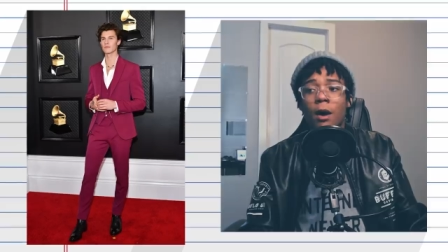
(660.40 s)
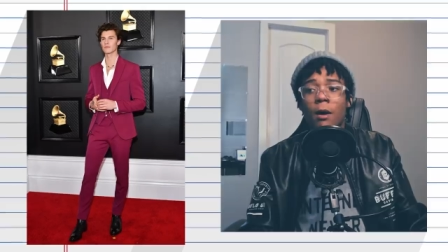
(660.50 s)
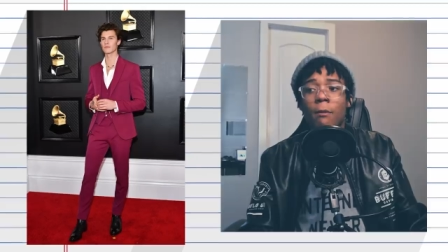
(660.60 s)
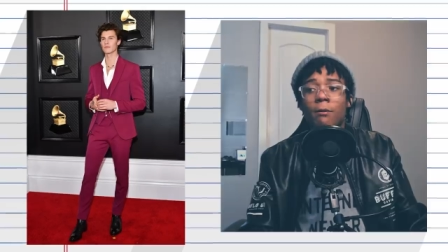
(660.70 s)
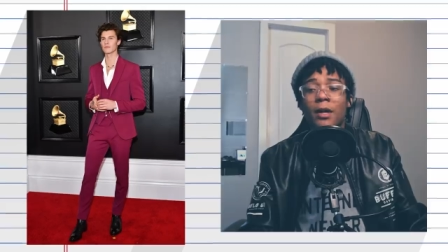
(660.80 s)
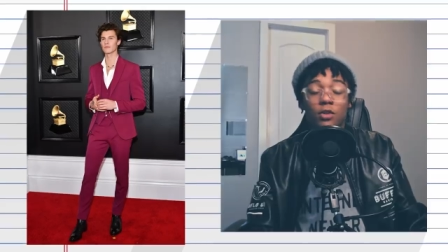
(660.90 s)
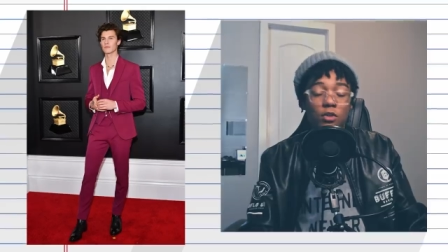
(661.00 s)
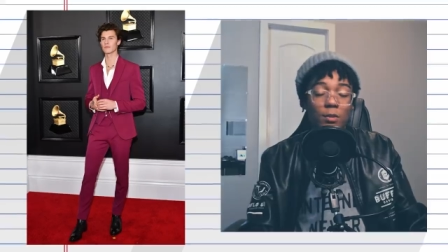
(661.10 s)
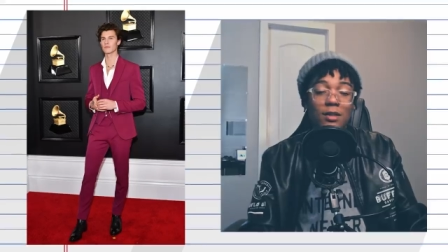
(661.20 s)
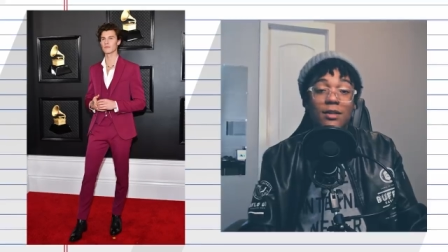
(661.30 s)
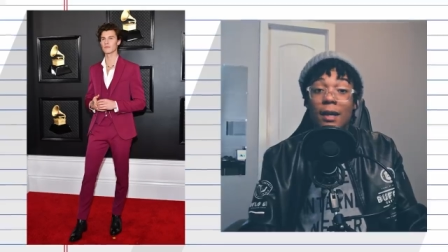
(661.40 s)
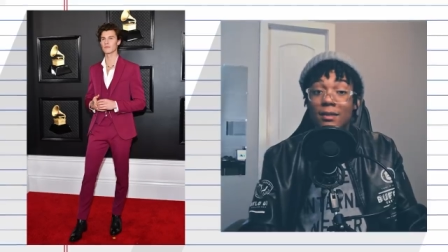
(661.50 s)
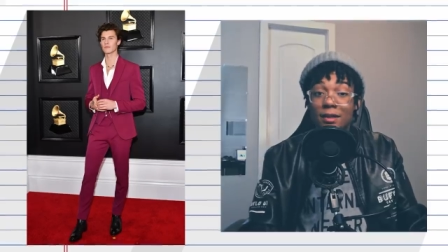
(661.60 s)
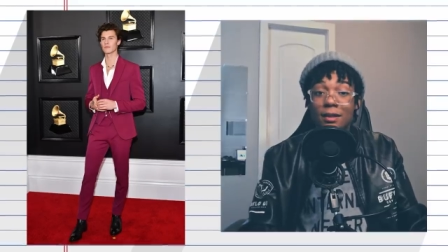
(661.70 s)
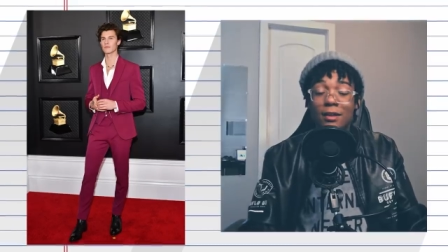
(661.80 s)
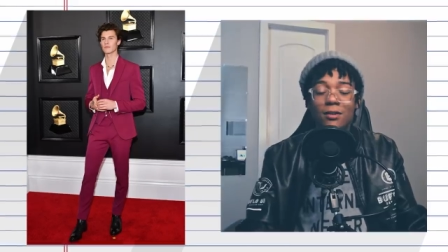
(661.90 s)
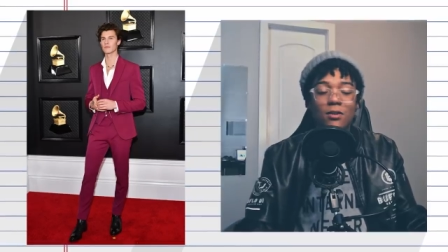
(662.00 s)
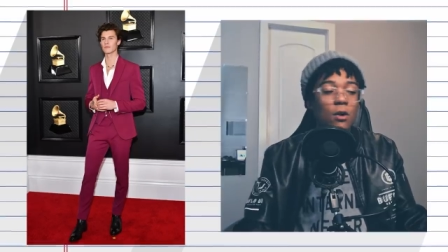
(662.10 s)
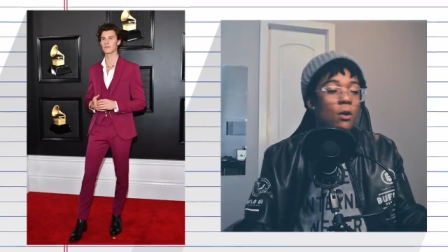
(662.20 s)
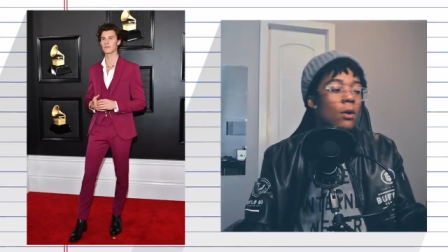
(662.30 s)
um, instruments and singing,
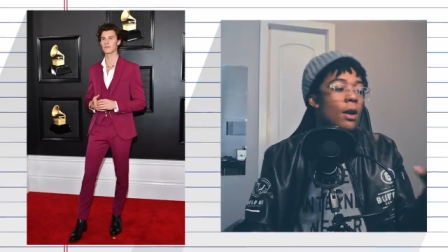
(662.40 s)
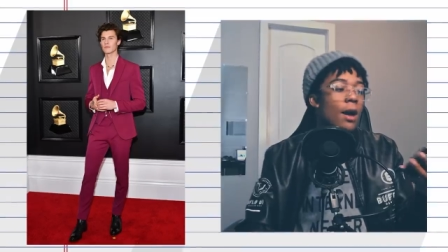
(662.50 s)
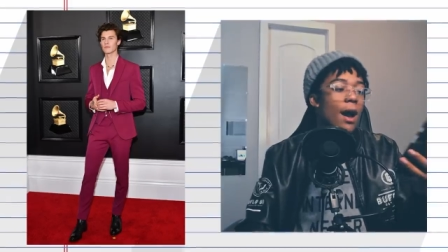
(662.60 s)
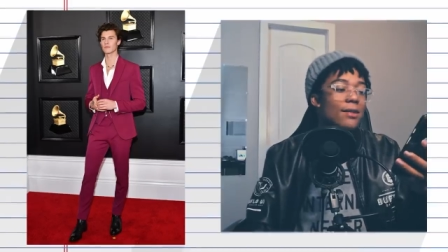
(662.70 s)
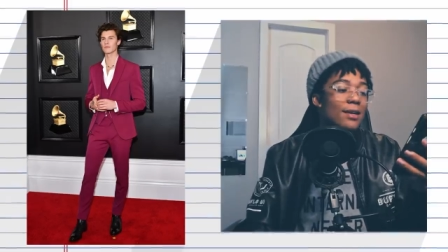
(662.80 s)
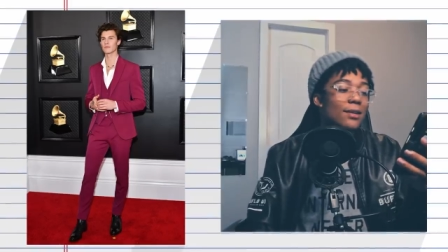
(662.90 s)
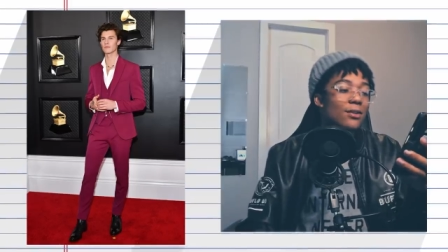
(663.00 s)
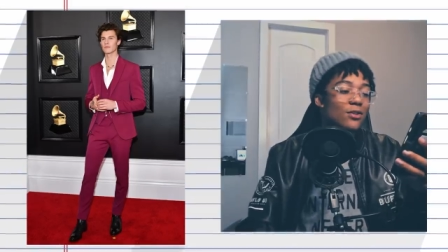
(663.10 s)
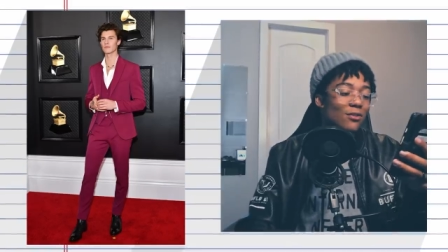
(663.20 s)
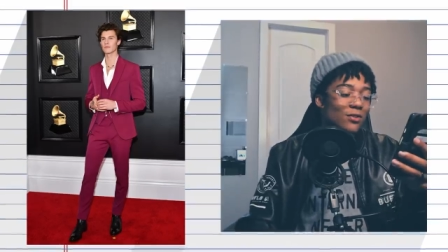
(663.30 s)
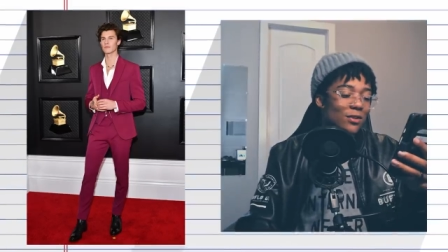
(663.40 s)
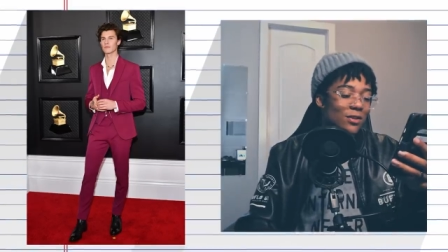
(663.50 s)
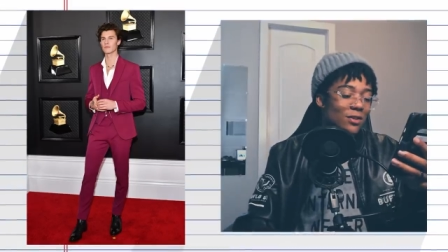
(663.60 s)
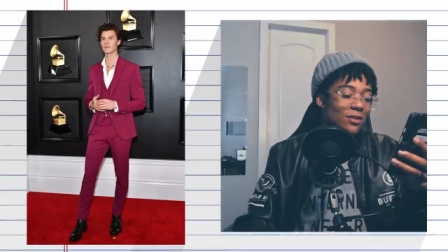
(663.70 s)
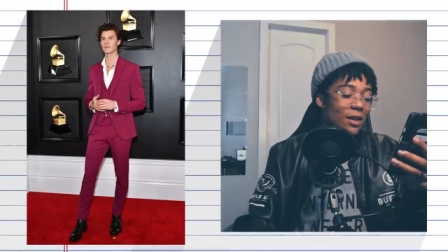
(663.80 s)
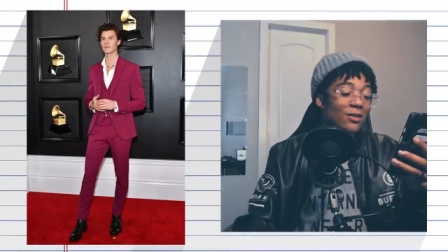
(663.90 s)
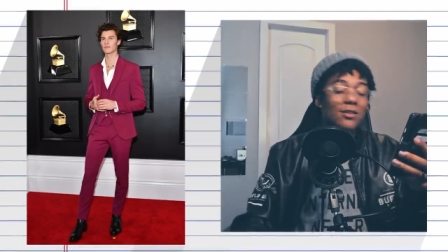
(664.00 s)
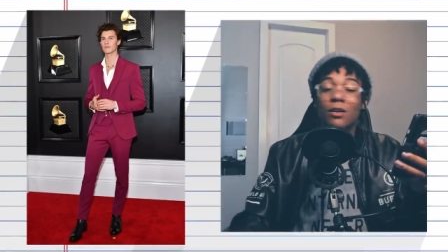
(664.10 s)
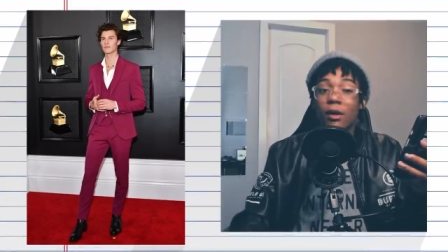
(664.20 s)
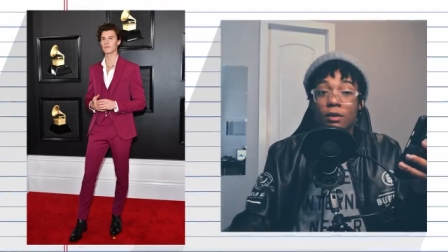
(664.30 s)
so I think he deserves his success.
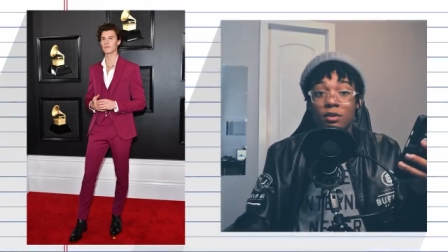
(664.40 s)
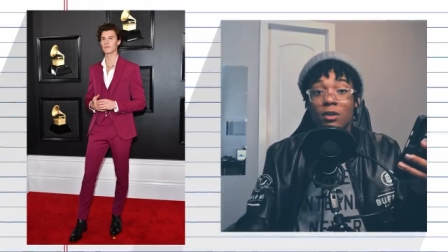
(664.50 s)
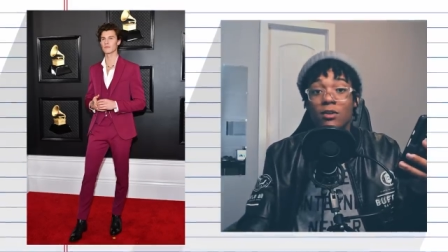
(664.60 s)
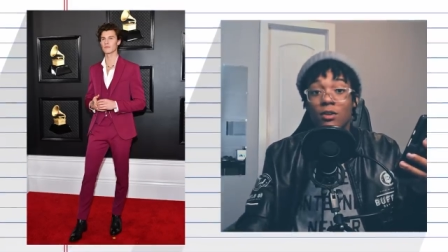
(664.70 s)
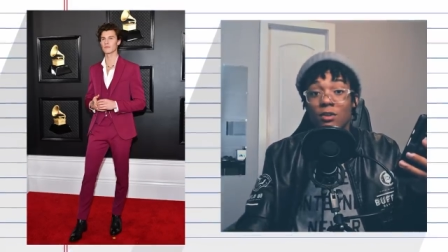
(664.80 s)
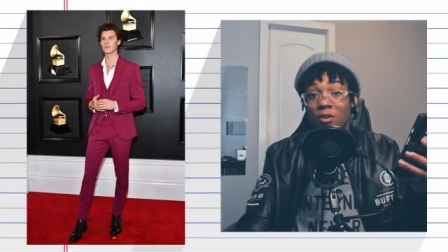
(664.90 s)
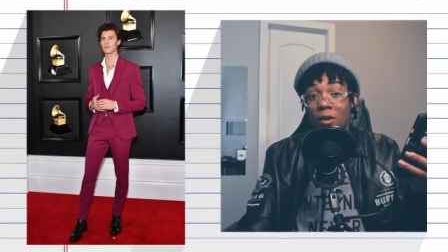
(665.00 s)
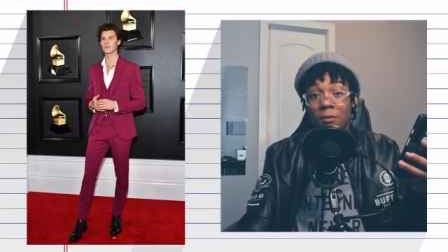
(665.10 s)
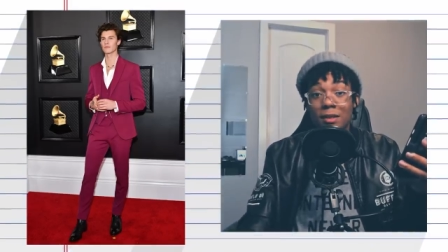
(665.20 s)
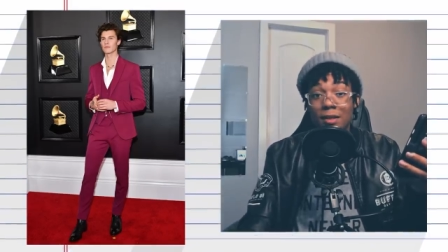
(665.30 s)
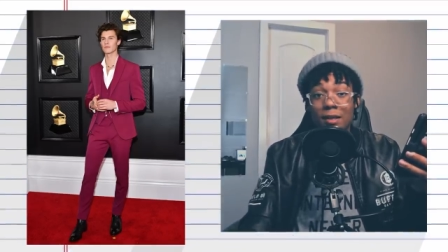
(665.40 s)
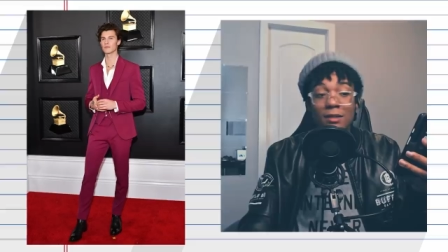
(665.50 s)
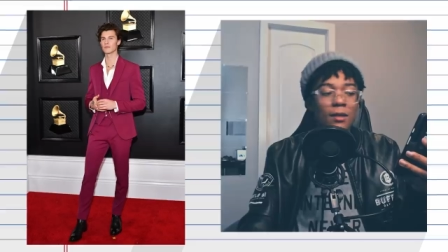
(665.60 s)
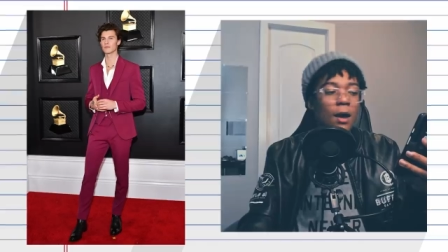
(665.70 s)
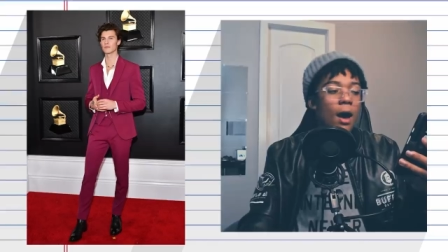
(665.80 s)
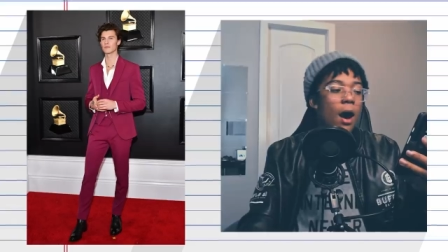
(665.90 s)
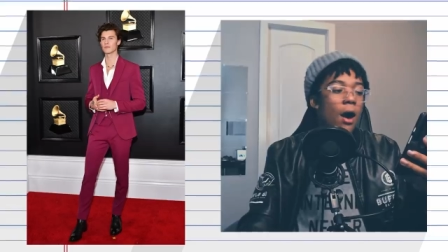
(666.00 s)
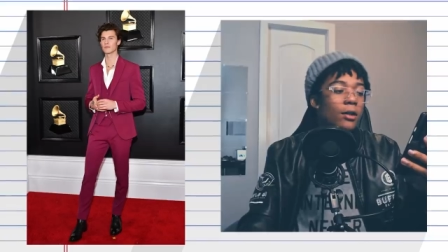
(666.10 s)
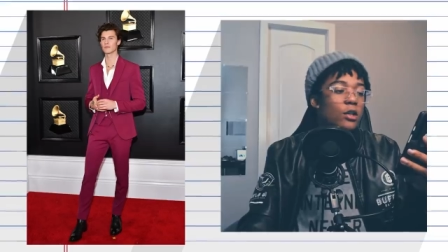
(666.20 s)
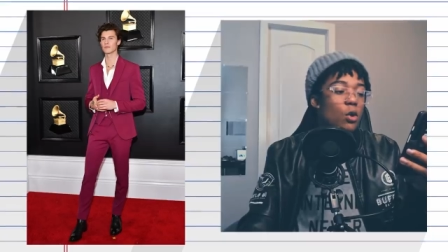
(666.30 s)
Congratulations, Shawn Mendes,
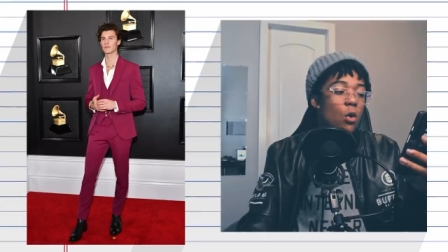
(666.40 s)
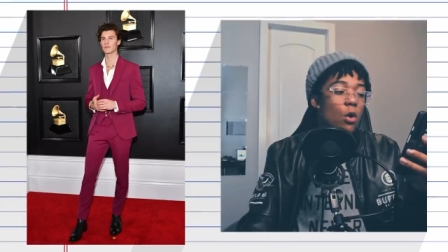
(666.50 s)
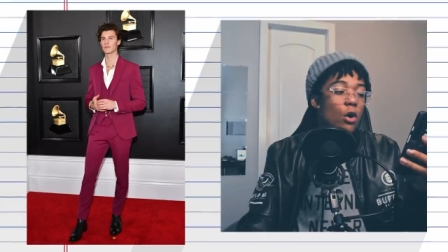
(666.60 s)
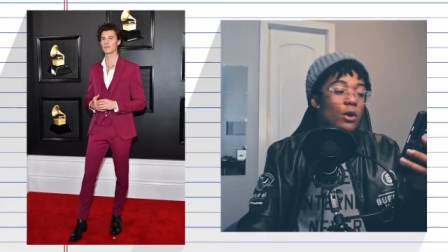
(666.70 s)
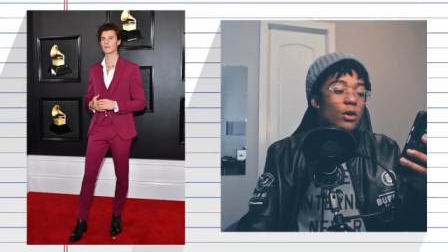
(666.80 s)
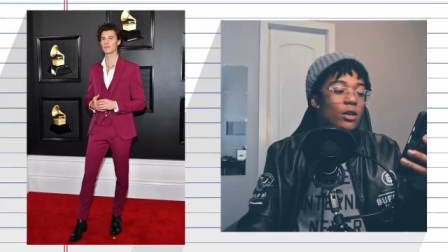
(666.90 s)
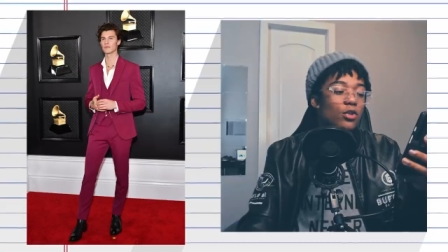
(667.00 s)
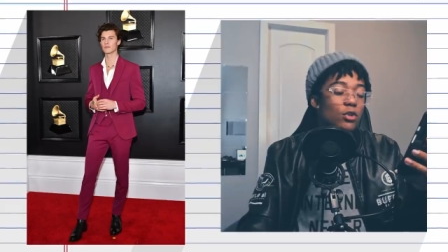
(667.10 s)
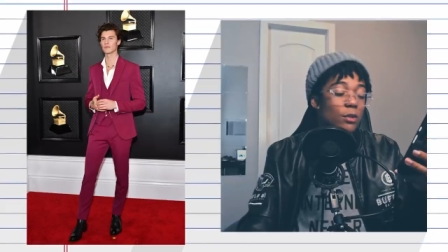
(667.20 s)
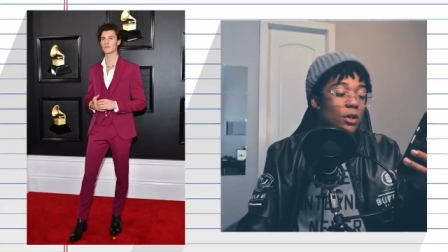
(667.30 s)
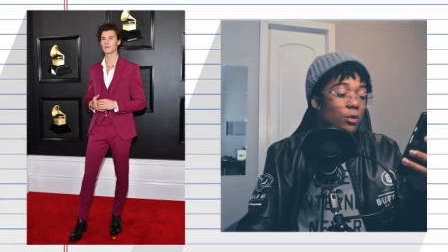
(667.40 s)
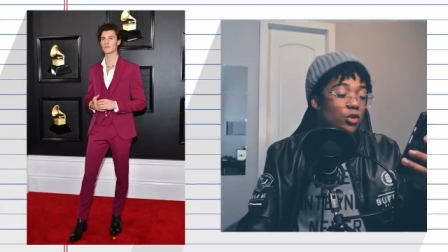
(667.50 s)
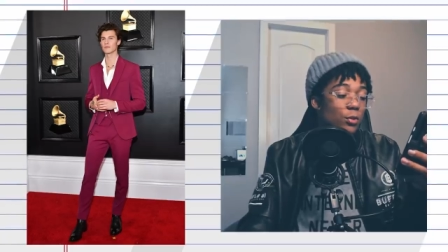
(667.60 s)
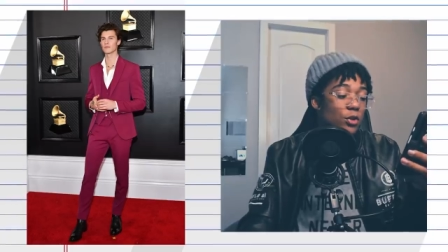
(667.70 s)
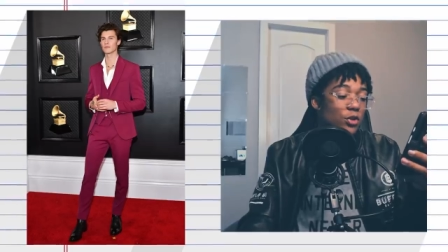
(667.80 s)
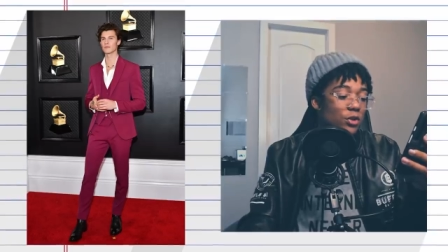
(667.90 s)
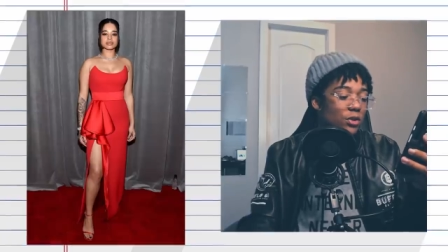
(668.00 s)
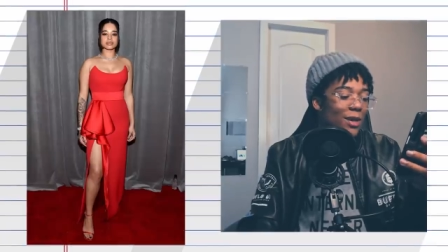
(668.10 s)
on your extremely commercial music.